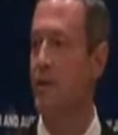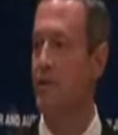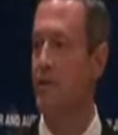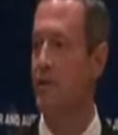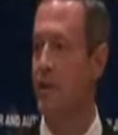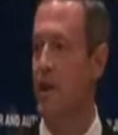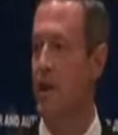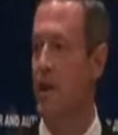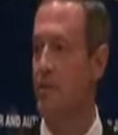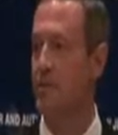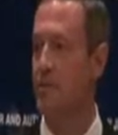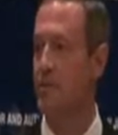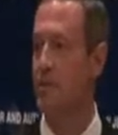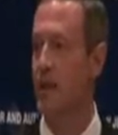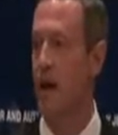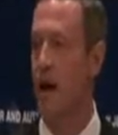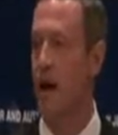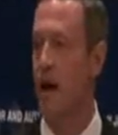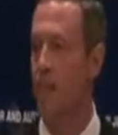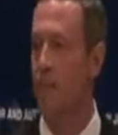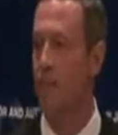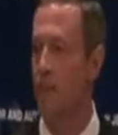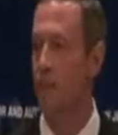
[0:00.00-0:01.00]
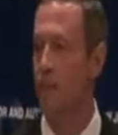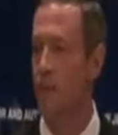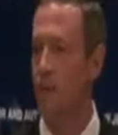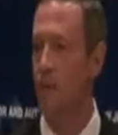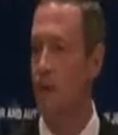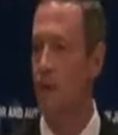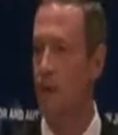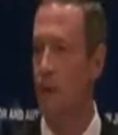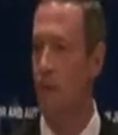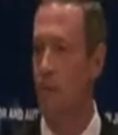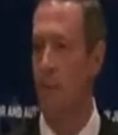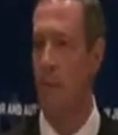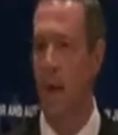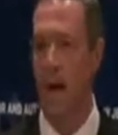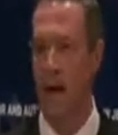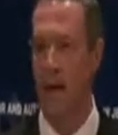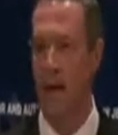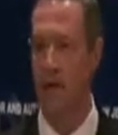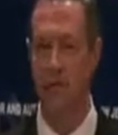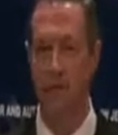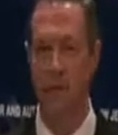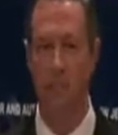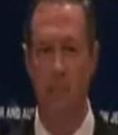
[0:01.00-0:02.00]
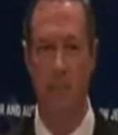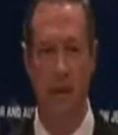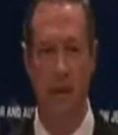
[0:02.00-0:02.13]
at the same time. Balancing